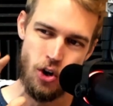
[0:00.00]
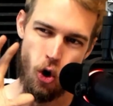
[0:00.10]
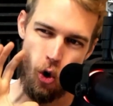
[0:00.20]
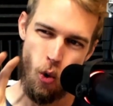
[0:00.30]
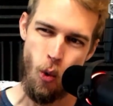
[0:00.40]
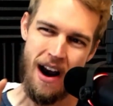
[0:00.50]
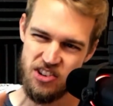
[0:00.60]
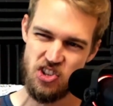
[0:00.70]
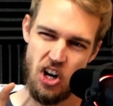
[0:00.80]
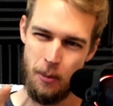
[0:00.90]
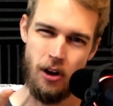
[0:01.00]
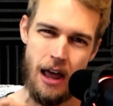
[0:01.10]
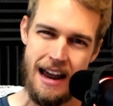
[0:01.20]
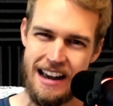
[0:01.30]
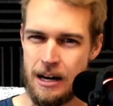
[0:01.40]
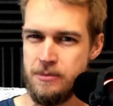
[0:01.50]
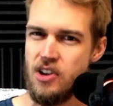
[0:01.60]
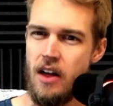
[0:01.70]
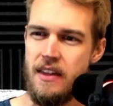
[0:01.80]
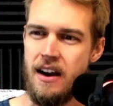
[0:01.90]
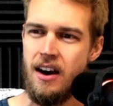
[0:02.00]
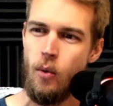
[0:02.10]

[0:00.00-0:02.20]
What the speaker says: questionable line items on there.